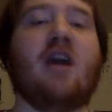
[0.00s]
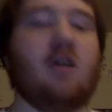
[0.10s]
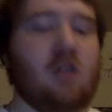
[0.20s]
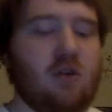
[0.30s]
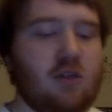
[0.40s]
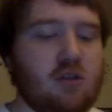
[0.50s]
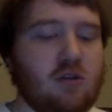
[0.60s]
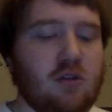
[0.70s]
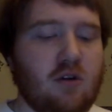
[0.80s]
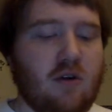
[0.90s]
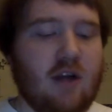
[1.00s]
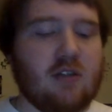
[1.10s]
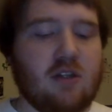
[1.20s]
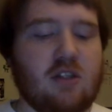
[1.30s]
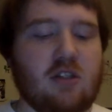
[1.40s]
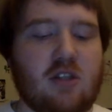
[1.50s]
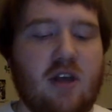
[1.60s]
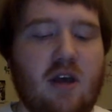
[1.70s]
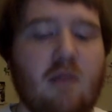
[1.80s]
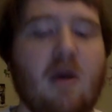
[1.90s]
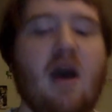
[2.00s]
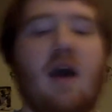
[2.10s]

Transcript: H L history, so congratulations to him.